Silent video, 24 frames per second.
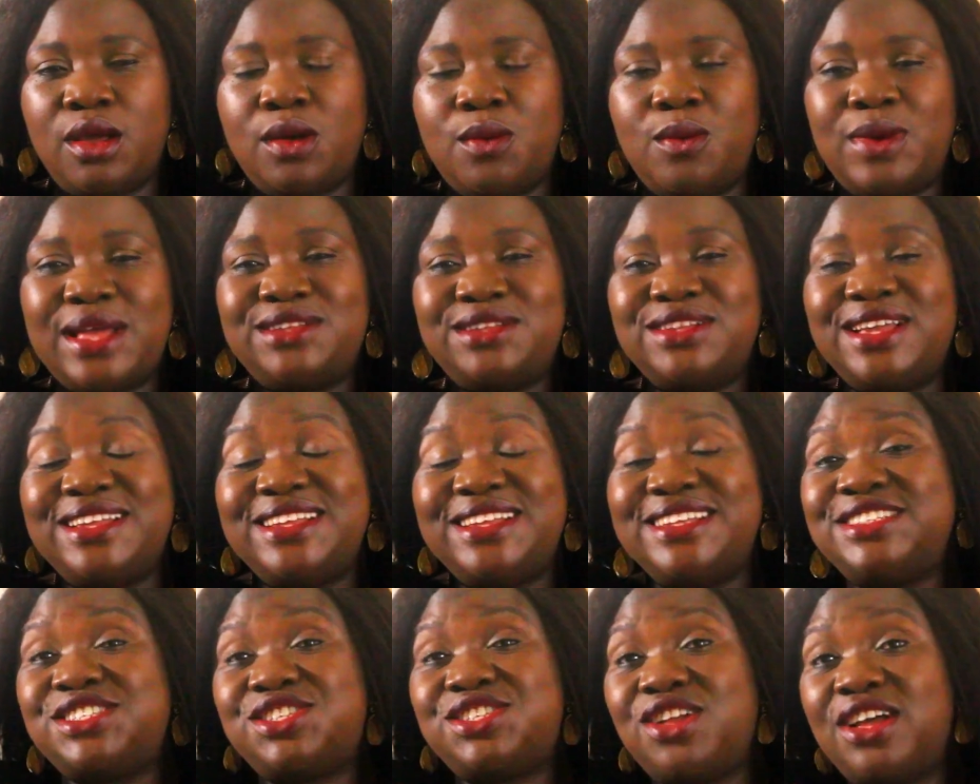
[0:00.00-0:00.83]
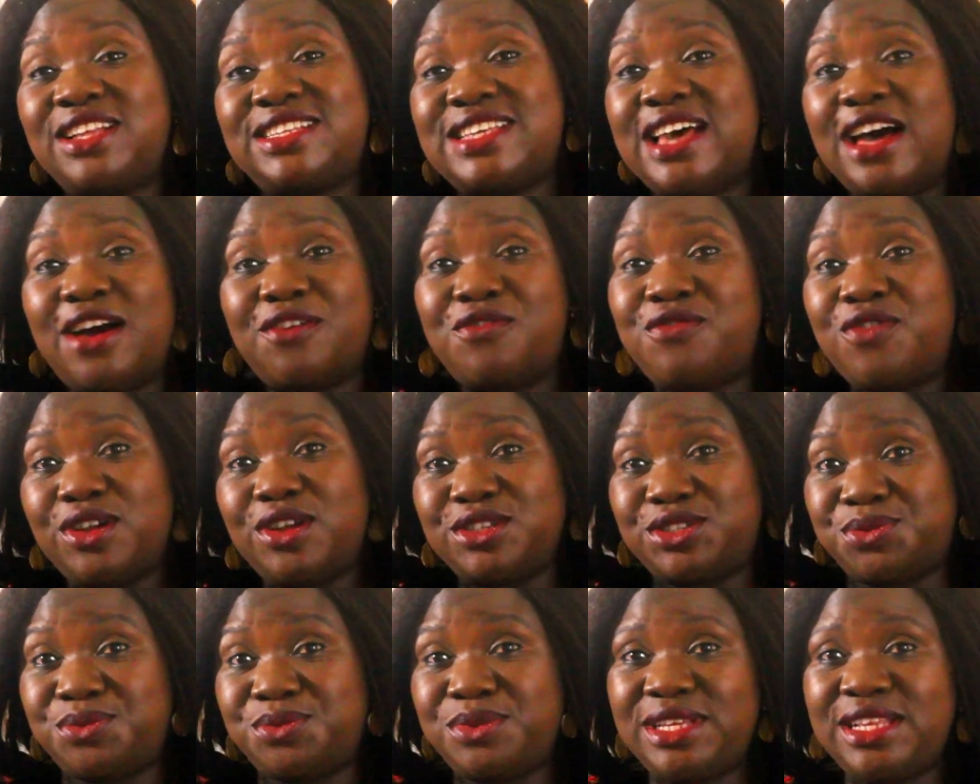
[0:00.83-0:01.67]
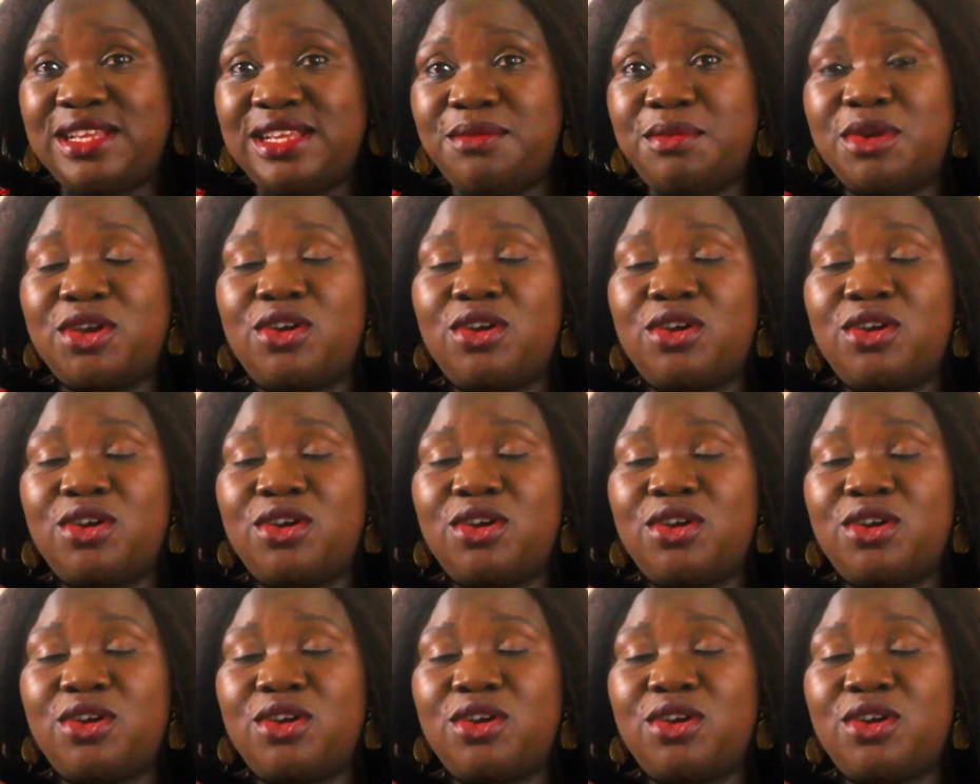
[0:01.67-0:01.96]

Well, it's not her fault really,